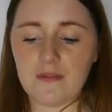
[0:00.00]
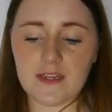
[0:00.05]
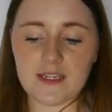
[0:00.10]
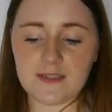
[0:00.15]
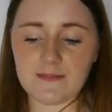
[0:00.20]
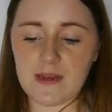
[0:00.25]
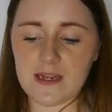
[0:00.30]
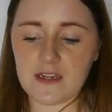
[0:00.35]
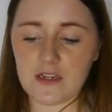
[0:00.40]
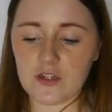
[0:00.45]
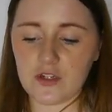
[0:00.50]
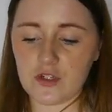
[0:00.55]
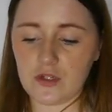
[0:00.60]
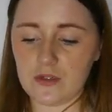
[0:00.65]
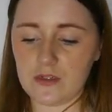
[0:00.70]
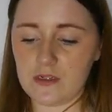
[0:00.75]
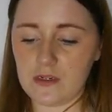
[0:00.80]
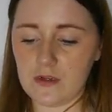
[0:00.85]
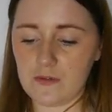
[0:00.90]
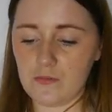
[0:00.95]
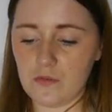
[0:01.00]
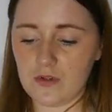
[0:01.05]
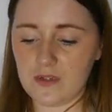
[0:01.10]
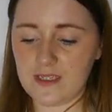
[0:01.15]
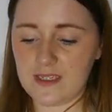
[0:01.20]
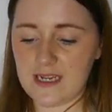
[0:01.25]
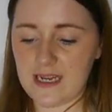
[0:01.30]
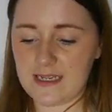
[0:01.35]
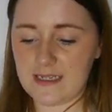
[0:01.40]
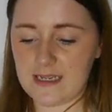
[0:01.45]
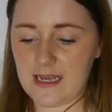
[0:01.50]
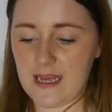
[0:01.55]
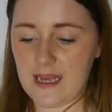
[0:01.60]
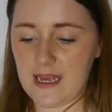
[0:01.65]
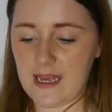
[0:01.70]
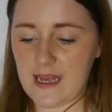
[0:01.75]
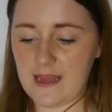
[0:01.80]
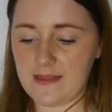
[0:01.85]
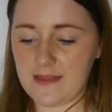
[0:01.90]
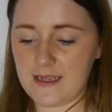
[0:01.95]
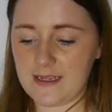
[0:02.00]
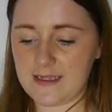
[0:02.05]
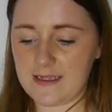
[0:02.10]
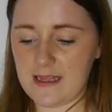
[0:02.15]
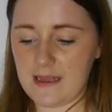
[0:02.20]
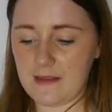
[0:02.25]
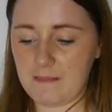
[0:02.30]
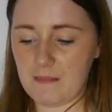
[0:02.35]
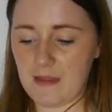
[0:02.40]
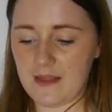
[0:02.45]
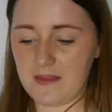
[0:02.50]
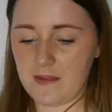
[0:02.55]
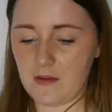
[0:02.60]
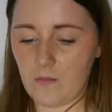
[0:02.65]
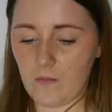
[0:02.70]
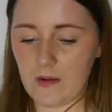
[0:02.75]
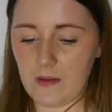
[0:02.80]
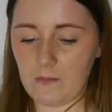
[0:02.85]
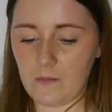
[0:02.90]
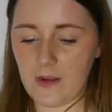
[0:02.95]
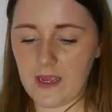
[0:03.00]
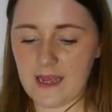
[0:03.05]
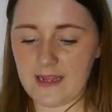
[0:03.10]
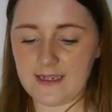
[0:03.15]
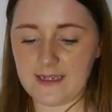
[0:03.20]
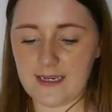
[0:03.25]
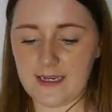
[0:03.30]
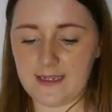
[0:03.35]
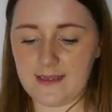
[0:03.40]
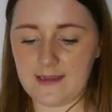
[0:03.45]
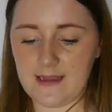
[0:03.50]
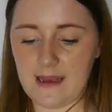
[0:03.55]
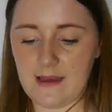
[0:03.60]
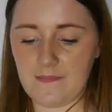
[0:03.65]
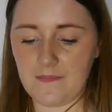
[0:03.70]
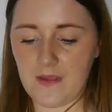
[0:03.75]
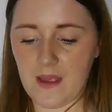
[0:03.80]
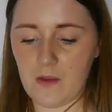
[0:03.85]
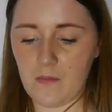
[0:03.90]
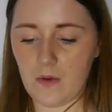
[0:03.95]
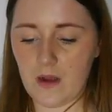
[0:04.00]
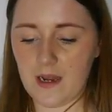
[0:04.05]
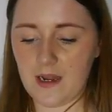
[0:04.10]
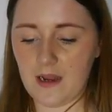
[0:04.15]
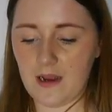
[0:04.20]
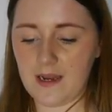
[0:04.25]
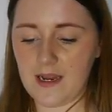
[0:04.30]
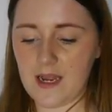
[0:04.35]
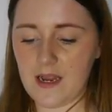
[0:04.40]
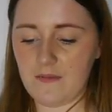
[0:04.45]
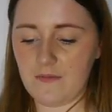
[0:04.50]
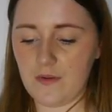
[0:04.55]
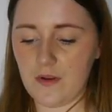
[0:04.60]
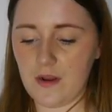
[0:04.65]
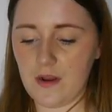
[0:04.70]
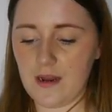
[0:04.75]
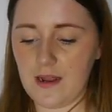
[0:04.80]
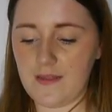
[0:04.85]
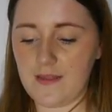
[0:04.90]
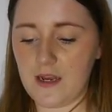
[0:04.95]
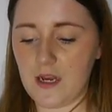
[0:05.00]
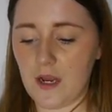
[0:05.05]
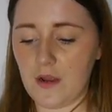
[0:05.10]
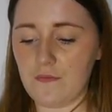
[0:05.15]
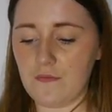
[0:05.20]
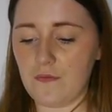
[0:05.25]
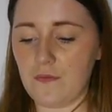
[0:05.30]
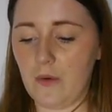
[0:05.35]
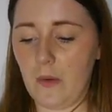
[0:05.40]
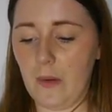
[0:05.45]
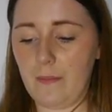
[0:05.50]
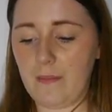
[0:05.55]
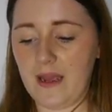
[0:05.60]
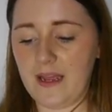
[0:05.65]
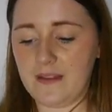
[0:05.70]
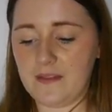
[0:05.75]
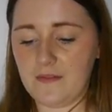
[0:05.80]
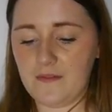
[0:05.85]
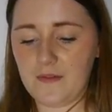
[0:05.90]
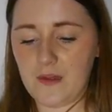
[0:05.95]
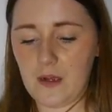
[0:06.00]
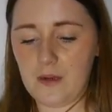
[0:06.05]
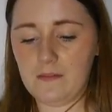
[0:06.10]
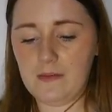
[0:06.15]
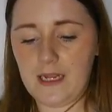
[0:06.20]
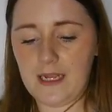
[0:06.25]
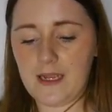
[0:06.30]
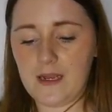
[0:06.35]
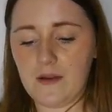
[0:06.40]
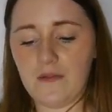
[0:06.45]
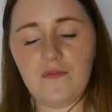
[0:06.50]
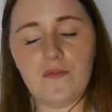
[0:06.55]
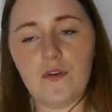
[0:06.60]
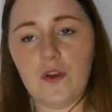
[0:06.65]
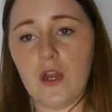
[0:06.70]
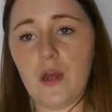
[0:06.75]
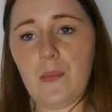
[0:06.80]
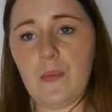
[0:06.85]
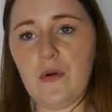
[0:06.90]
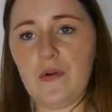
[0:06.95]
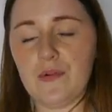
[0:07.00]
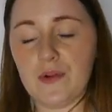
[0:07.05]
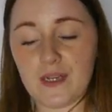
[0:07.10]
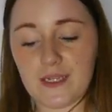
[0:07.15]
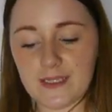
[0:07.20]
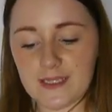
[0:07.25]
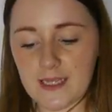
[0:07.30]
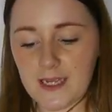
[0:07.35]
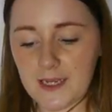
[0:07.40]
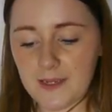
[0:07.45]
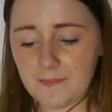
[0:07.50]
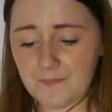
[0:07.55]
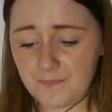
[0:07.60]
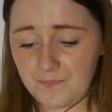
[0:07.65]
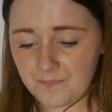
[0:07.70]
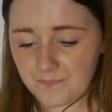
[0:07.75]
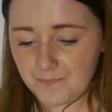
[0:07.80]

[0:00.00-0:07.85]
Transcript: This made our shots look more steady, and this then meant that when we edited them they weren't uneven, and then overall it made the film link and follow more easy.